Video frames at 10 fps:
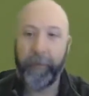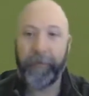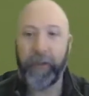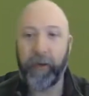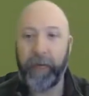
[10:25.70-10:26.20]

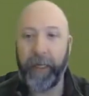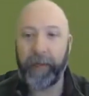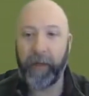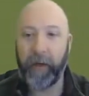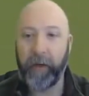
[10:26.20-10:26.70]
So
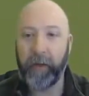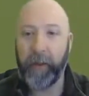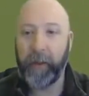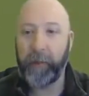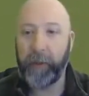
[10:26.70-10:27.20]
Vieto
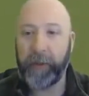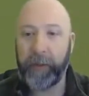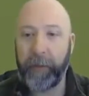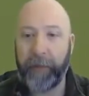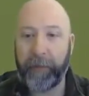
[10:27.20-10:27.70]
pushes
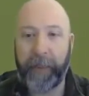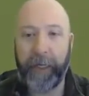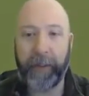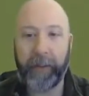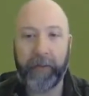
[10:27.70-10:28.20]
it back for
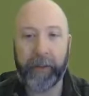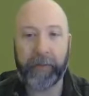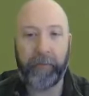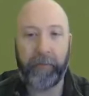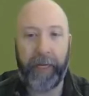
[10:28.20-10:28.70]
Kearney, who just
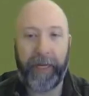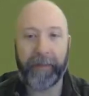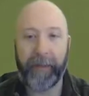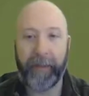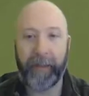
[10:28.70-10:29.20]
bangs
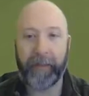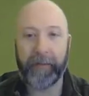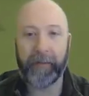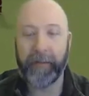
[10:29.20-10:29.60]
it in.